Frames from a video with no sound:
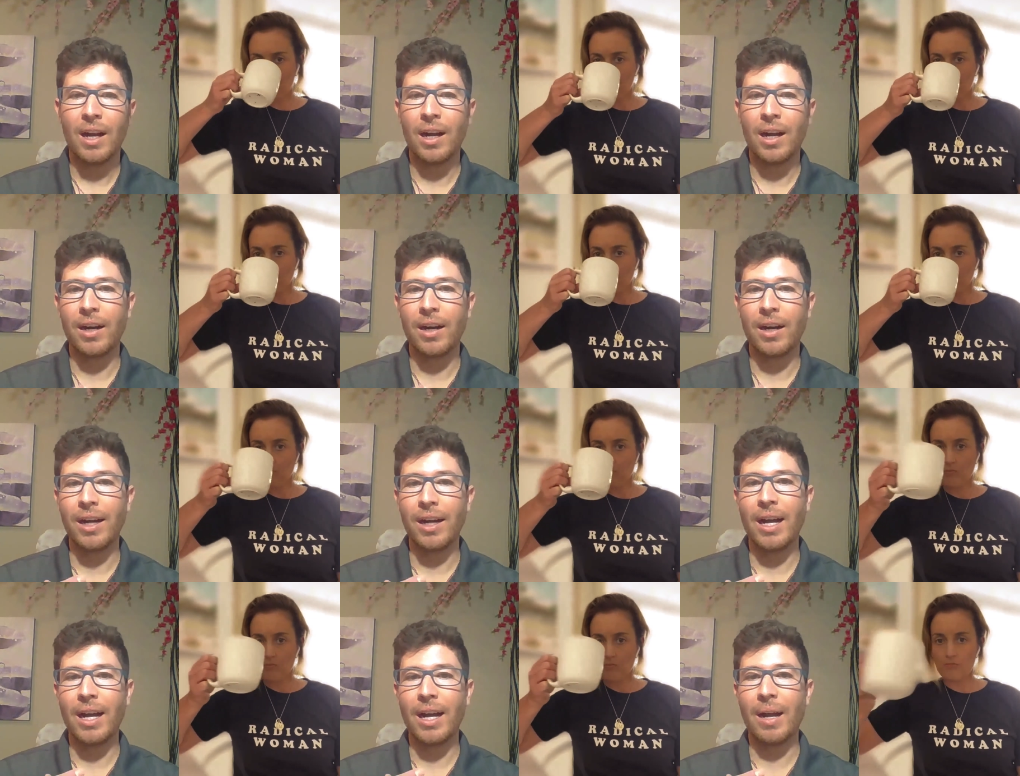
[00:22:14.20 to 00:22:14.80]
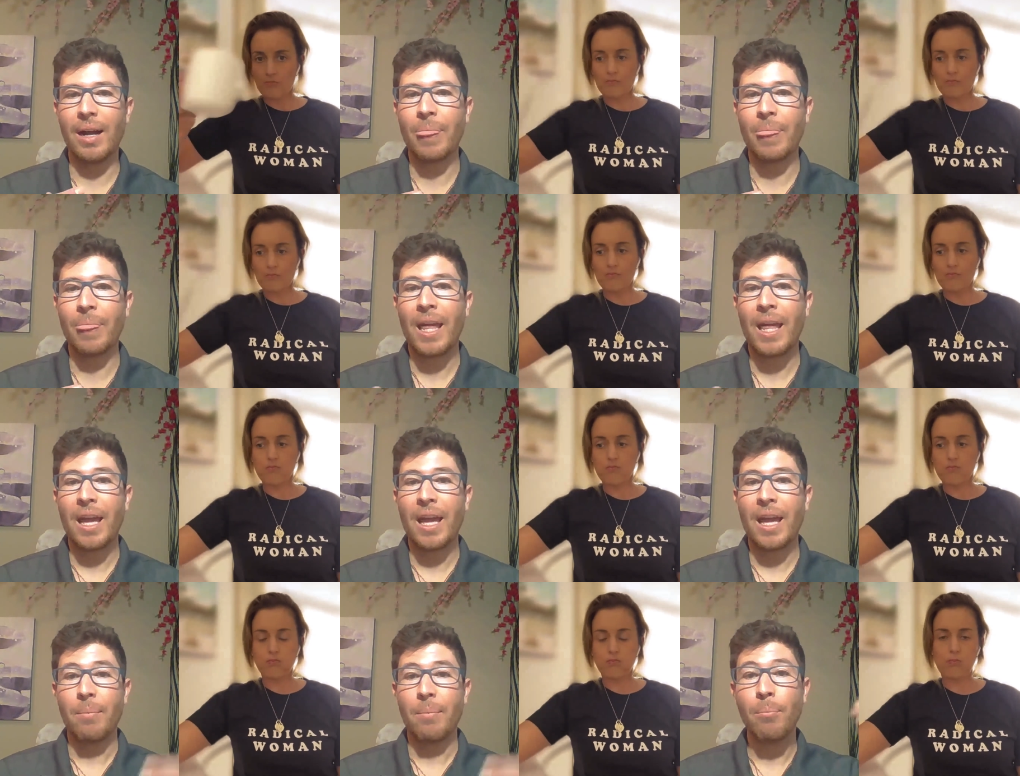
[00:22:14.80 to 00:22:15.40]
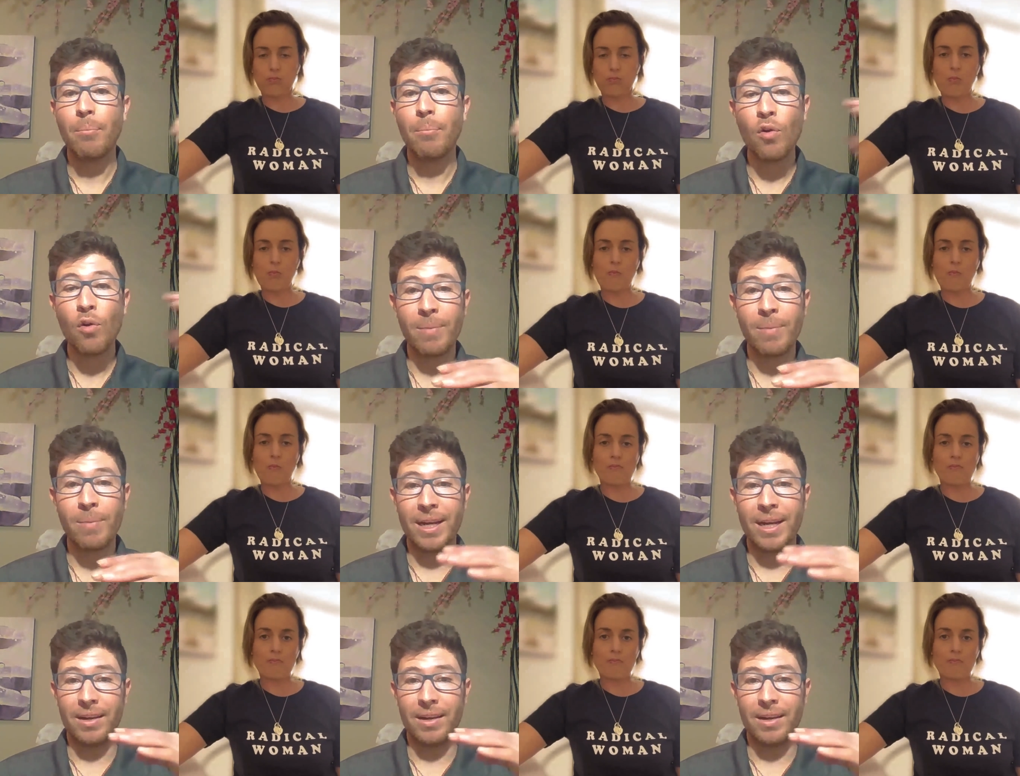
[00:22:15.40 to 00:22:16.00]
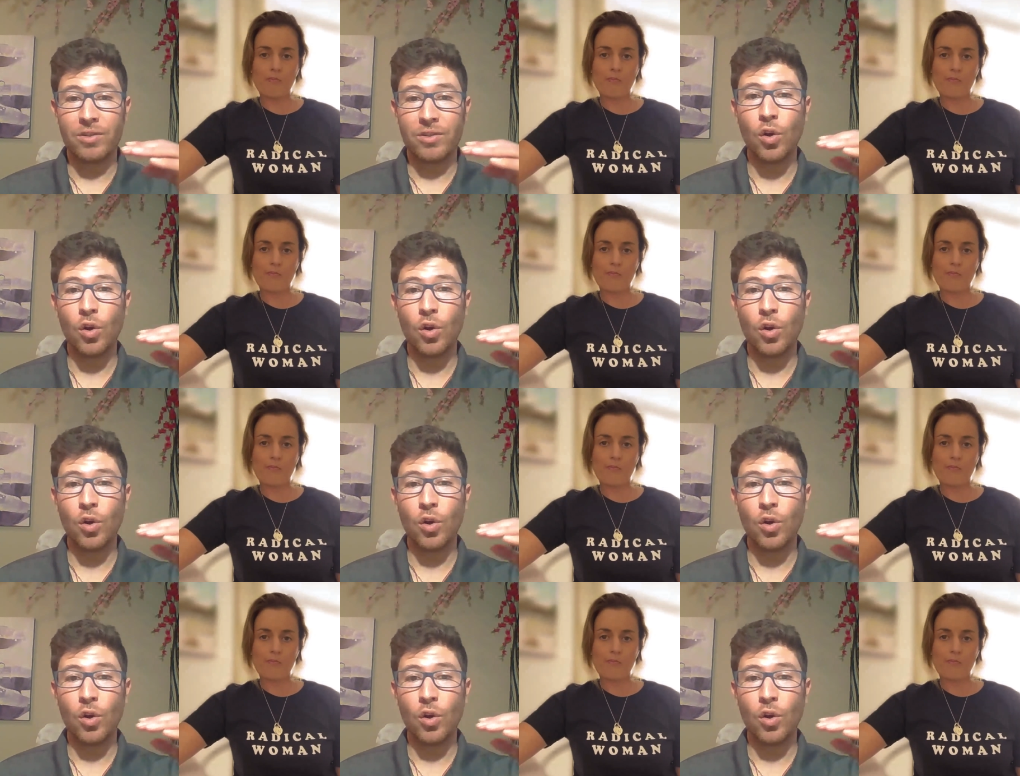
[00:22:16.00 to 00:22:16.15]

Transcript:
Speaker 1: are uh, movement.